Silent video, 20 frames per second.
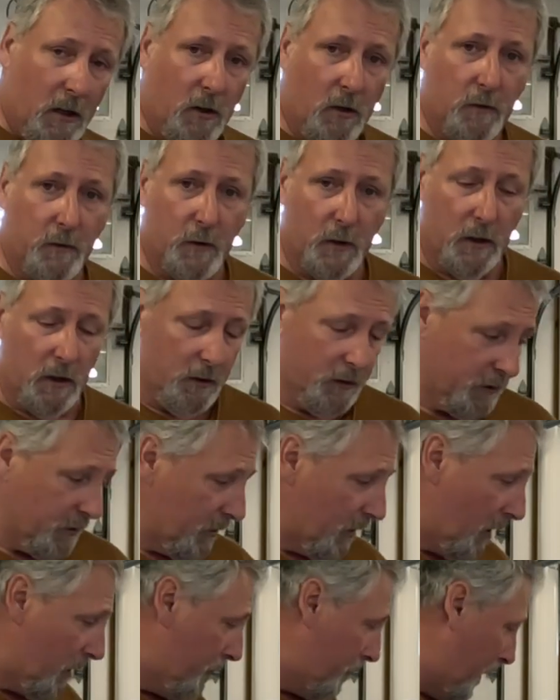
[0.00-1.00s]
Overall, it's
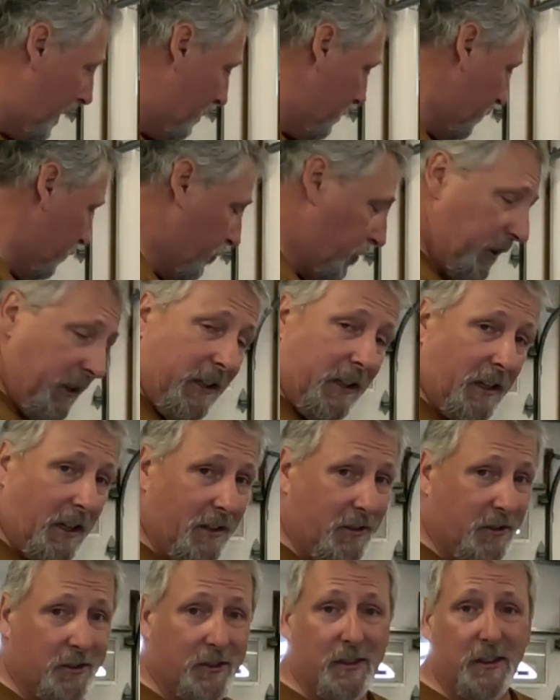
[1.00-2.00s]
not a bad machine. I
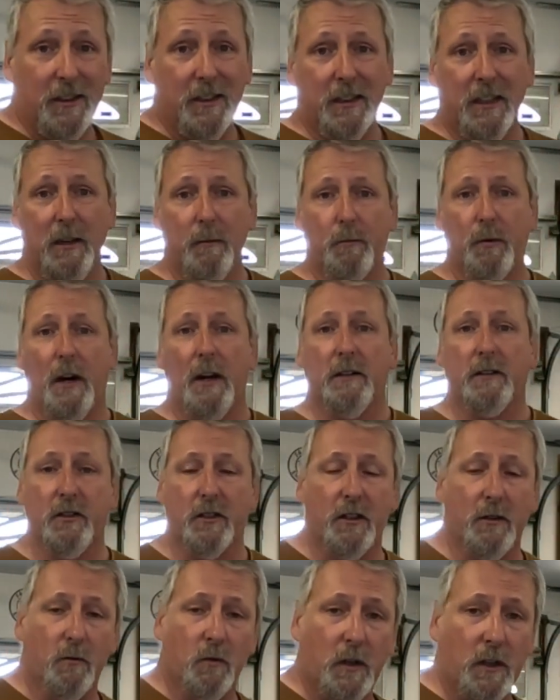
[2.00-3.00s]
just need to keep
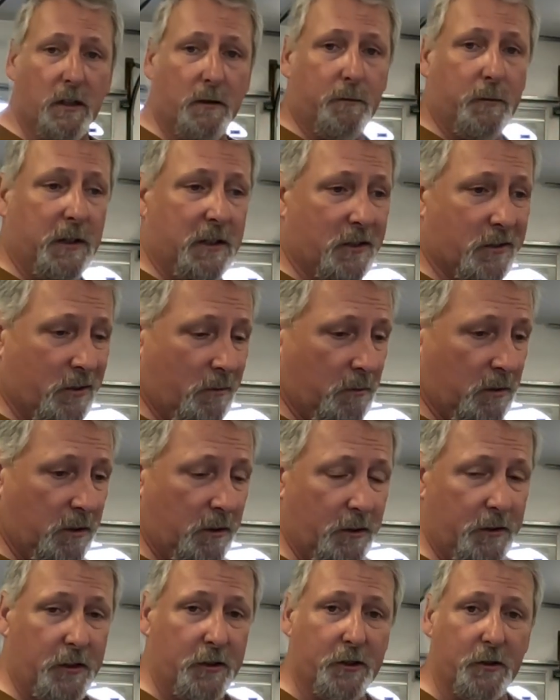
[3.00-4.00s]
practicing with it because I'm a
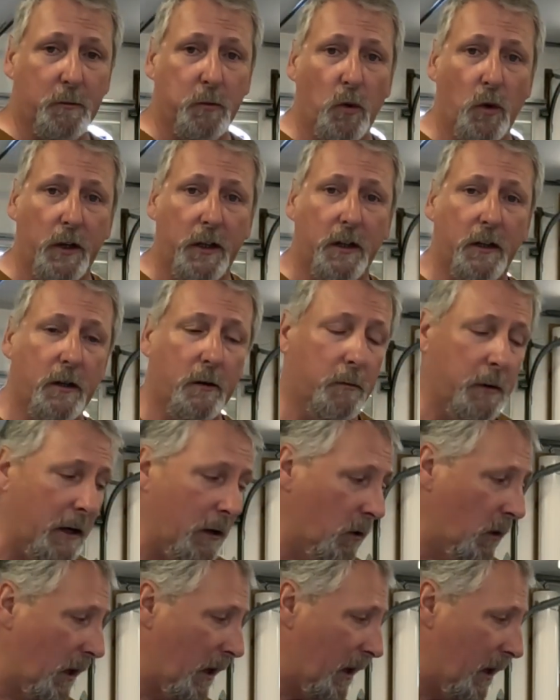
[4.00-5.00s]
little disappointed
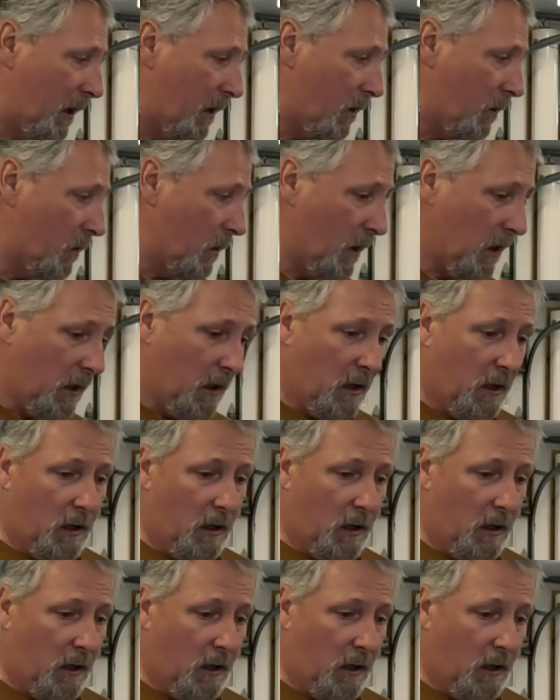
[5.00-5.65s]
about how